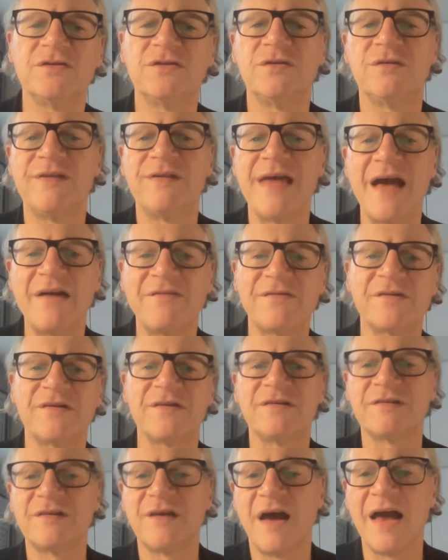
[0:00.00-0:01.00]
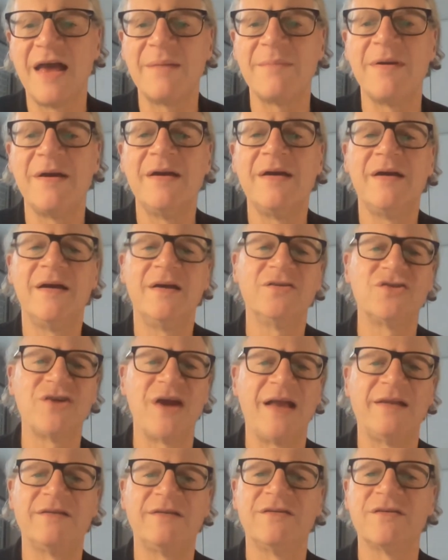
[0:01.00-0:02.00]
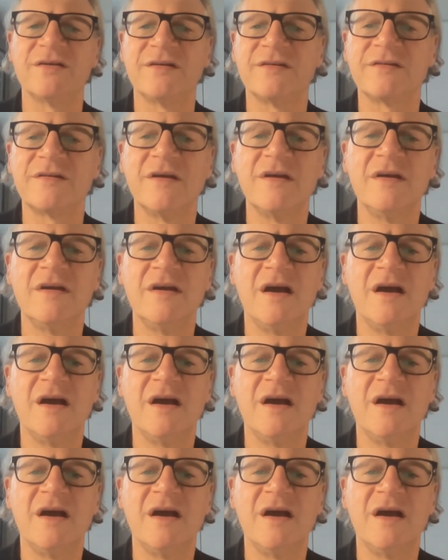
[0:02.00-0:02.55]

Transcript: due to the effort and time and challenges